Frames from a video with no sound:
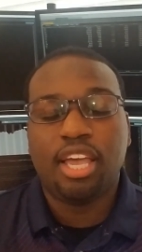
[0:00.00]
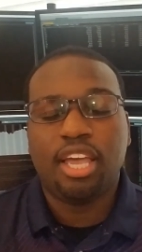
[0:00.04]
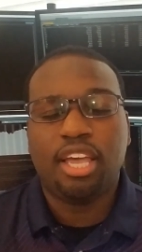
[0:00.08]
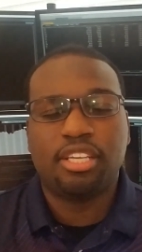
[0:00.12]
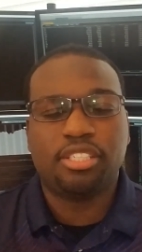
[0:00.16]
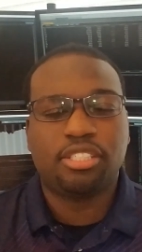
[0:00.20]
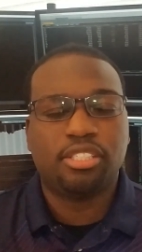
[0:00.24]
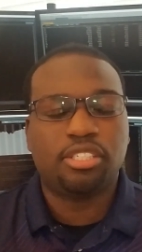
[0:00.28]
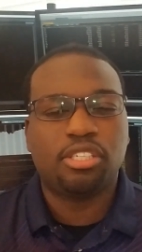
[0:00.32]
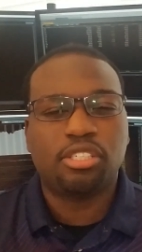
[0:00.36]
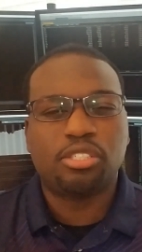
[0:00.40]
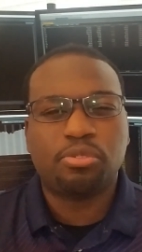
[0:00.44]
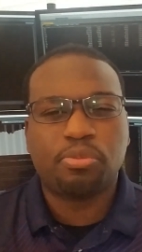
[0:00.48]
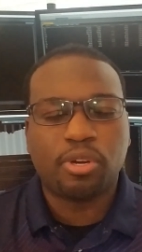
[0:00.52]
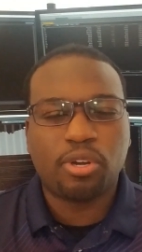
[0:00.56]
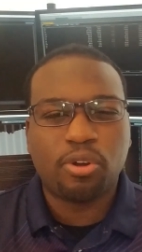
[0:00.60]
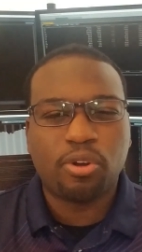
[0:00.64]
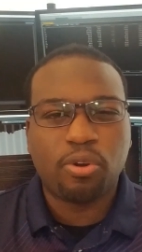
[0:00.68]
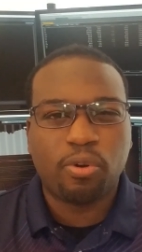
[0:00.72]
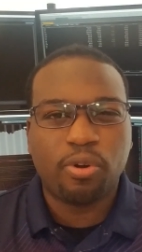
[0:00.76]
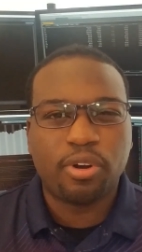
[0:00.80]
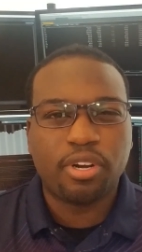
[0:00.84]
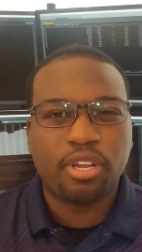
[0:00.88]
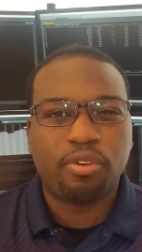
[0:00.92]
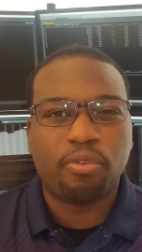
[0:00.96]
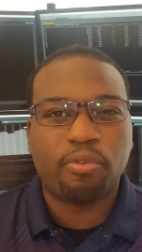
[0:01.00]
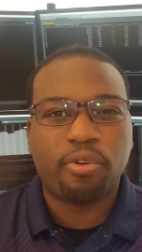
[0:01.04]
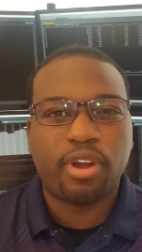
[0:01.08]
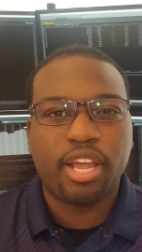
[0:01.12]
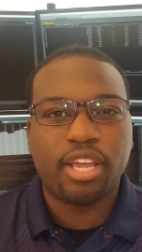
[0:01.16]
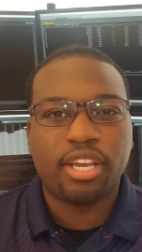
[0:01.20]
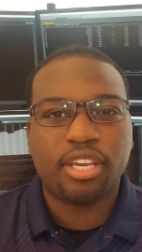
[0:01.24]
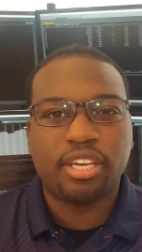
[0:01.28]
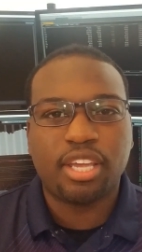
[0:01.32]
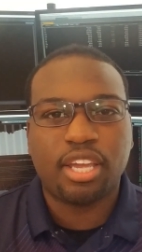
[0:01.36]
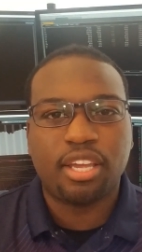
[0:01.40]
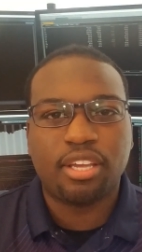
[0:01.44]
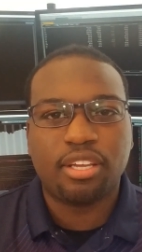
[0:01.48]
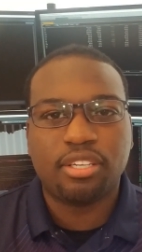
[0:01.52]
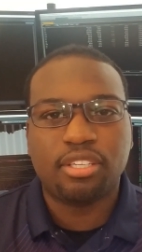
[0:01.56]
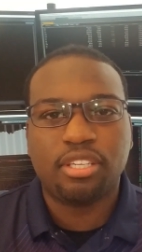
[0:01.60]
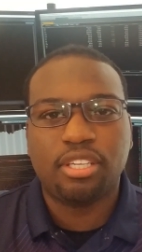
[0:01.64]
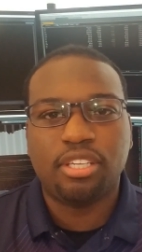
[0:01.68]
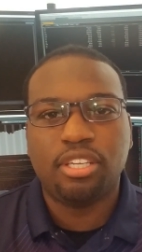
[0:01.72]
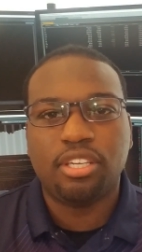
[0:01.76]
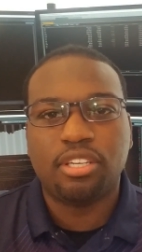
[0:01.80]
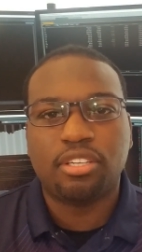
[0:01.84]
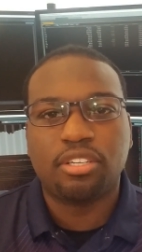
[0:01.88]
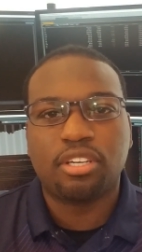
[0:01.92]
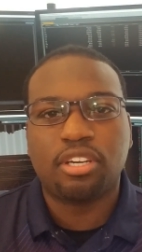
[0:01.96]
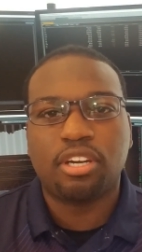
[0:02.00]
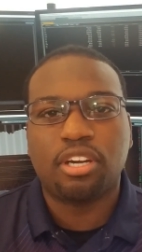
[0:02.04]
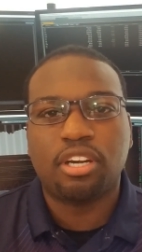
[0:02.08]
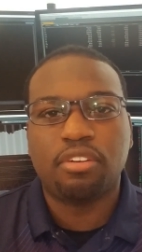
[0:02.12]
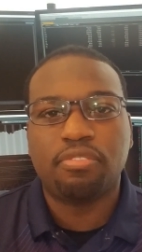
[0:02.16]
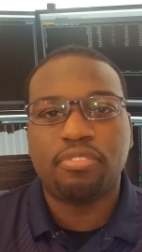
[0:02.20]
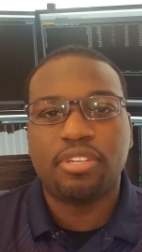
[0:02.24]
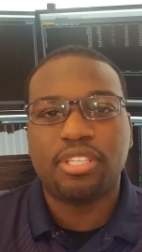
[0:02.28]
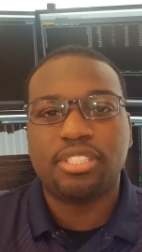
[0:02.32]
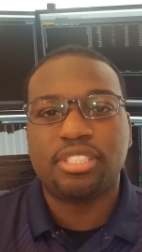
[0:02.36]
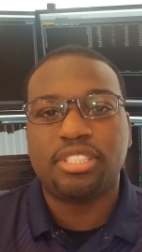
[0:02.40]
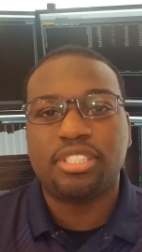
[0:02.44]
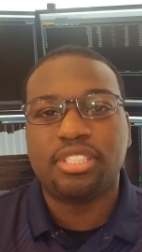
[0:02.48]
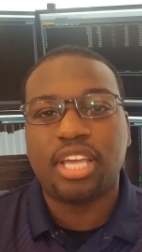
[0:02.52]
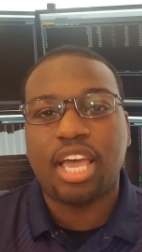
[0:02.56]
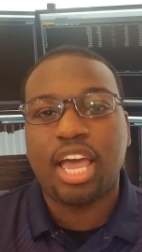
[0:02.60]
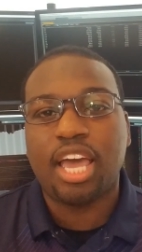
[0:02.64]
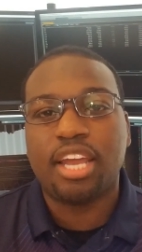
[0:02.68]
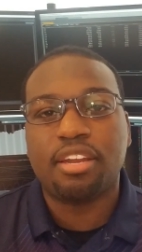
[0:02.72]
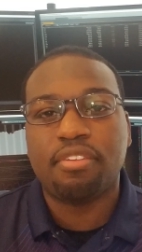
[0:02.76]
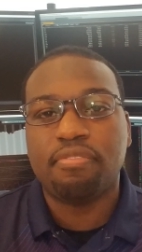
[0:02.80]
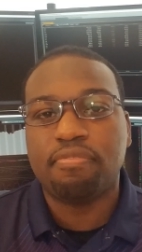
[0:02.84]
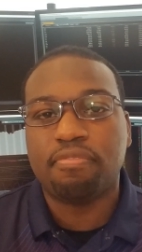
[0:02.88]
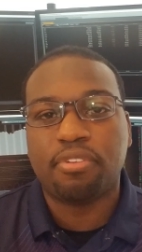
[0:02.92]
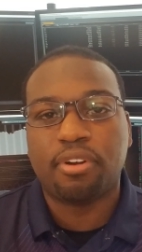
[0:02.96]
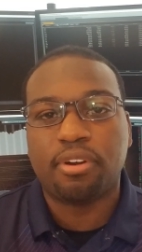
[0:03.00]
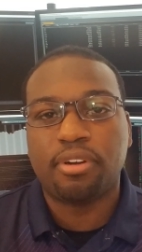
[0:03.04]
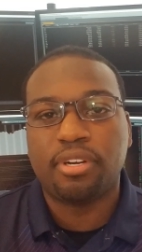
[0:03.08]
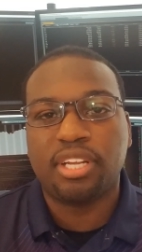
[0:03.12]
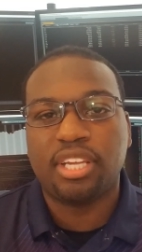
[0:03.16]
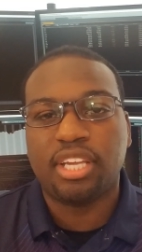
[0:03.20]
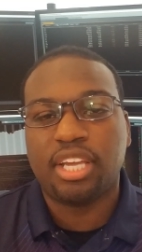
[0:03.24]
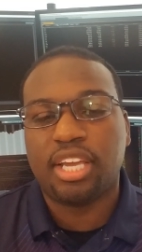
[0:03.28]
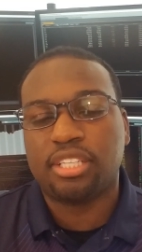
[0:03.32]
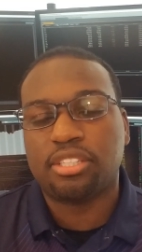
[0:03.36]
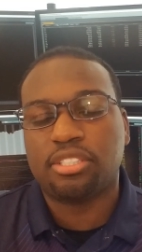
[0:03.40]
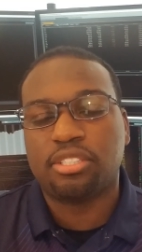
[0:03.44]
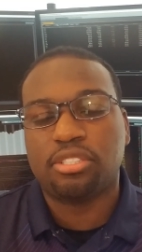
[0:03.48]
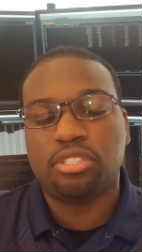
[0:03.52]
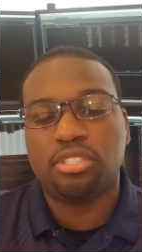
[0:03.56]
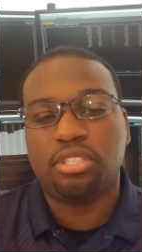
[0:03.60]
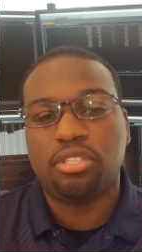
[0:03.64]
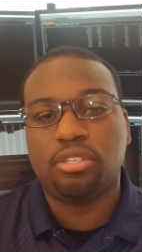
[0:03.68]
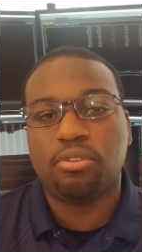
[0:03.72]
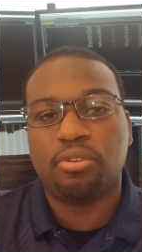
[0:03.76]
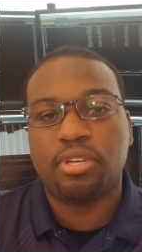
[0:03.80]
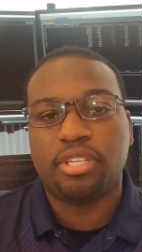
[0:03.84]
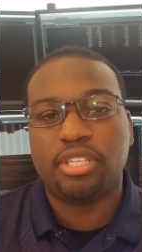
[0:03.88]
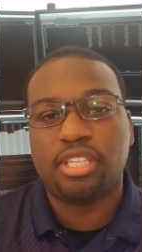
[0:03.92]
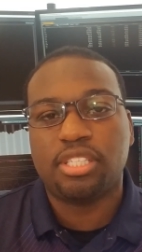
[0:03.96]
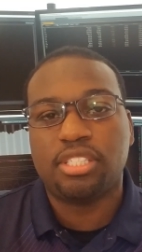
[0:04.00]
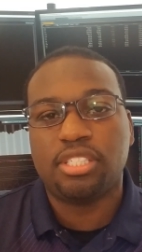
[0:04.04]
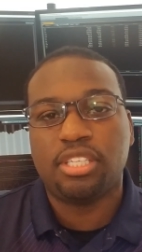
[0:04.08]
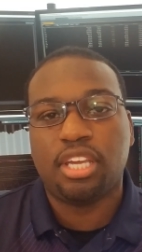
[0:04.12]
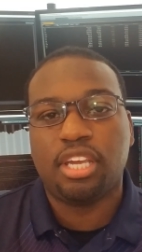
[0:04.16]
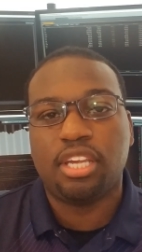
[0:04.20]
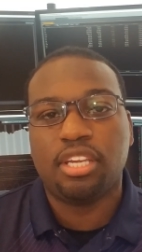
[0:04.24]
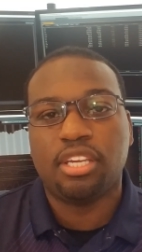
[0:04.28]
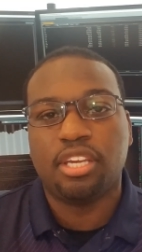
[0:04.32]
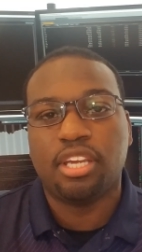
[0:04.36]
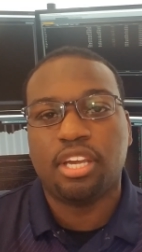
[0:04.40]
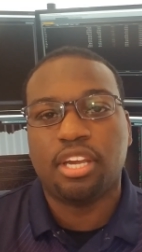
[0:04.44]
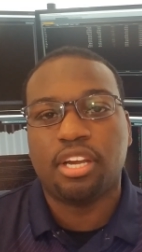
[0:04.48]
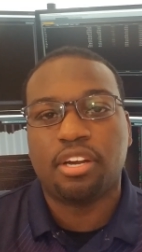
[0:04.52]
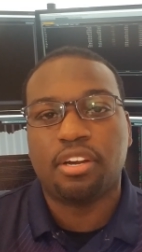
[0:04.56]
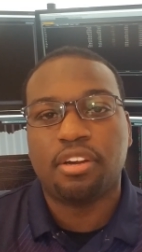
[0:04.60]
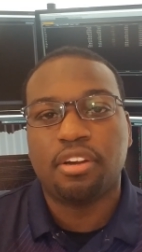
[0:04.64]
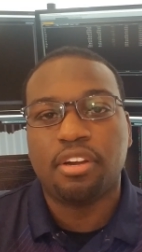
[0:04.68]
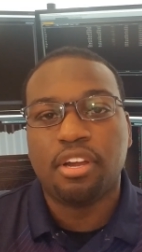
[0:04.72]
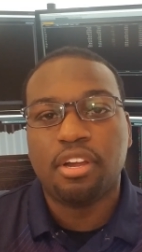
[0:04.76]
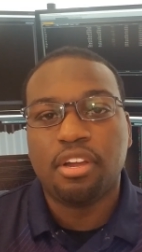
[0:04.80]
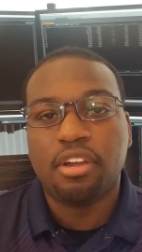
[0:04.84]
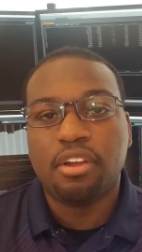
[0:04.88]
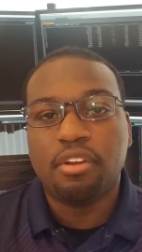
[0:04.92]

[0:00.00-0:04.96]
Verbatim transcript: As of this recording right now, the yield curve is not inverted at the 2 and the 10-year,